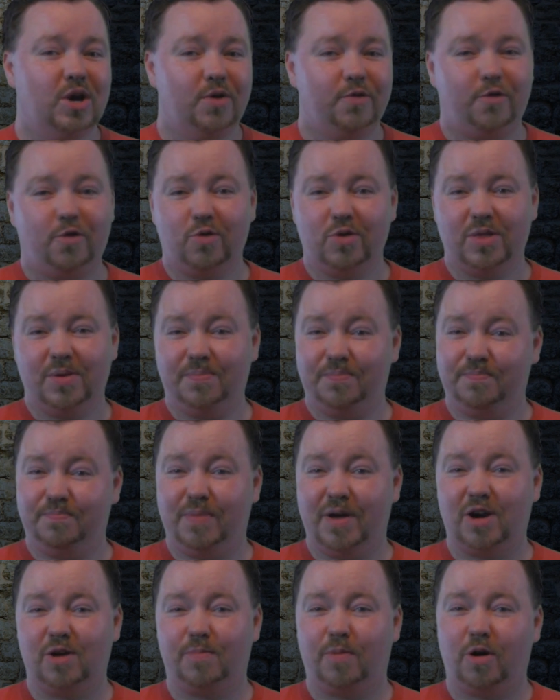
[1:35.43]
for the
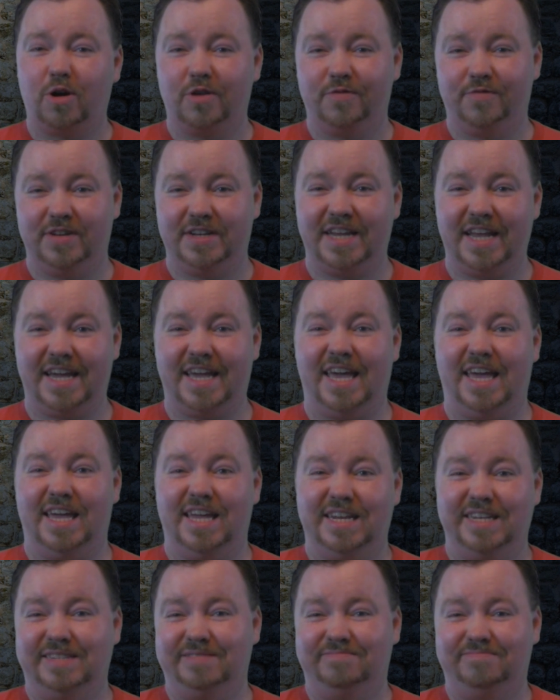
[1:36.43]
better part of a
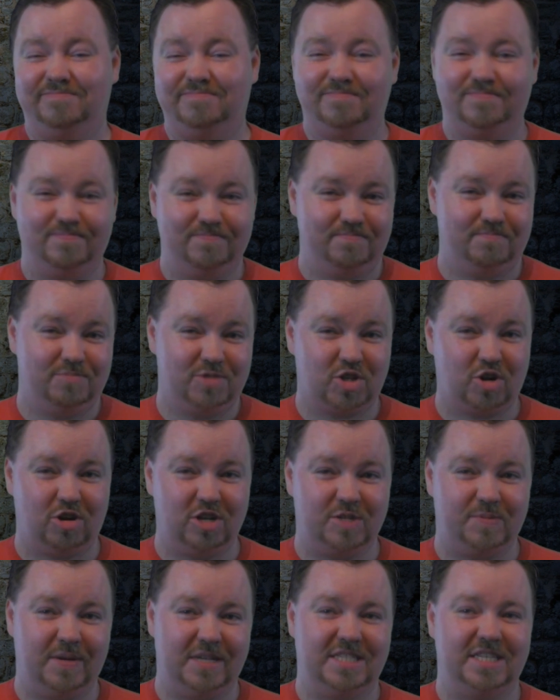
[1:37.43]
decade. Sorry,
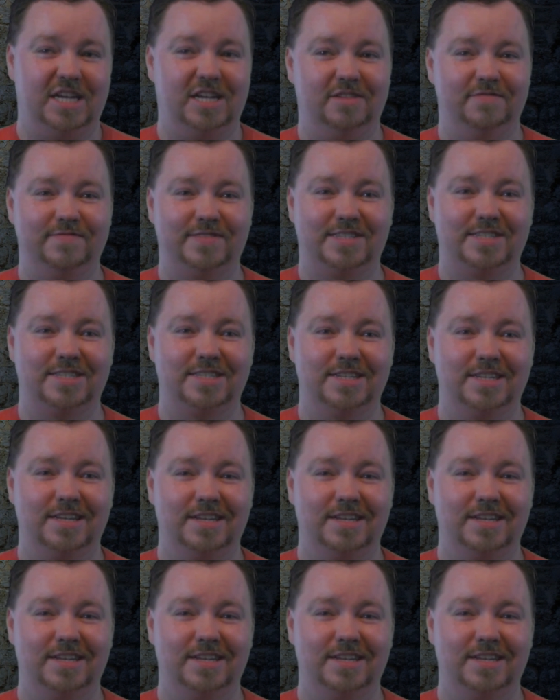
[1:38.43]
Space Elves.